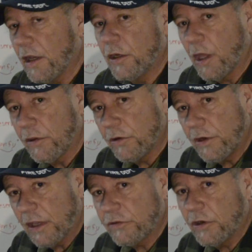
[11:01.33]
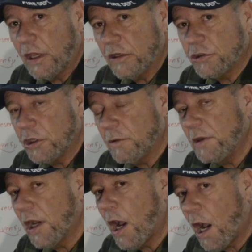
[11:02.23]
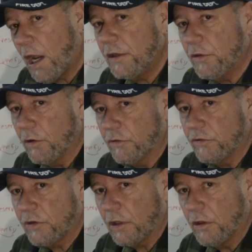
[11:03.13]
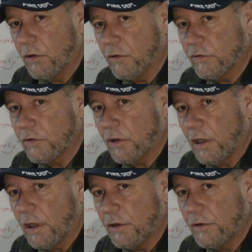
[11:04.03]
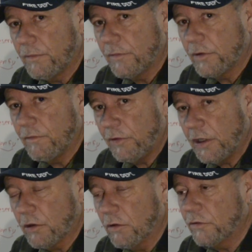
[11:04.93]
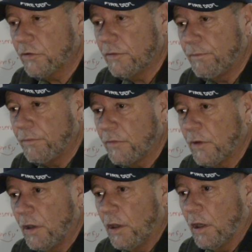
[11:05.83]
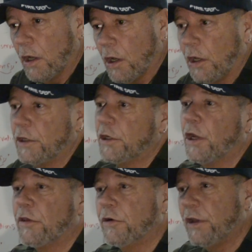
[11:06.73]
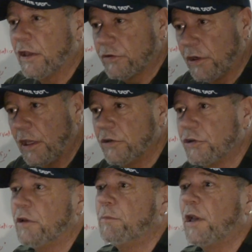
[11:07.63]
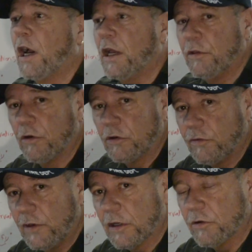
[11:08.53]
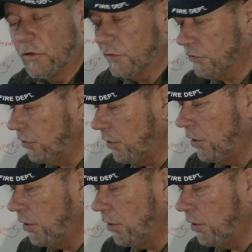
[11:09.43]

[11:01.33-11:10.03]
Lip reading: another destination in behind those vehicles and another destination in behind those vehicles.